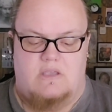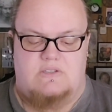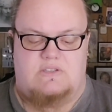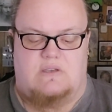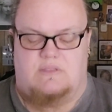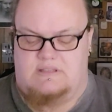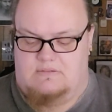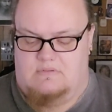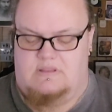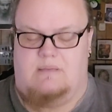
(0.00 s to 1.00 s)
So
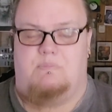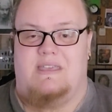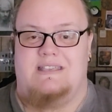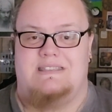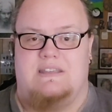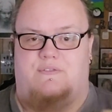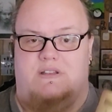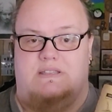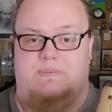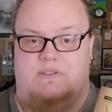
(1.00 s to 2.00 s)
the biggest
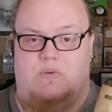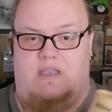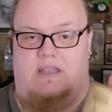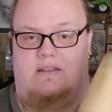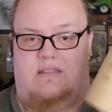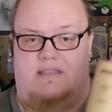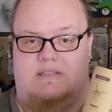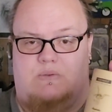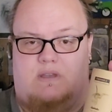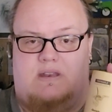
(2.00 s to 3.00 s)
difference between
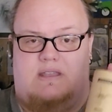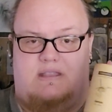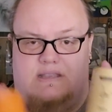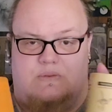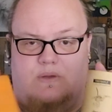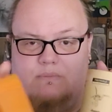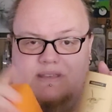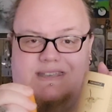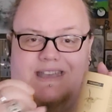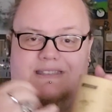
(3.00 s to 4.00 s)
this one and this one,
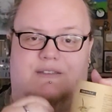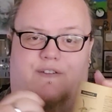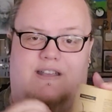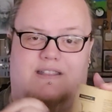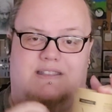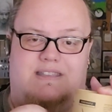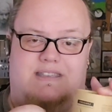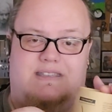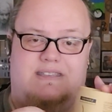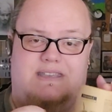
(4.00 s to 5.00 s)
besides the fact that
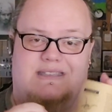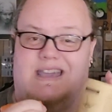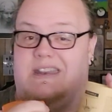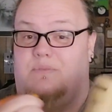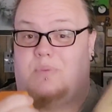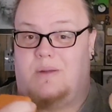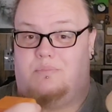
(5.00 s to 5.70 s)
this is kind of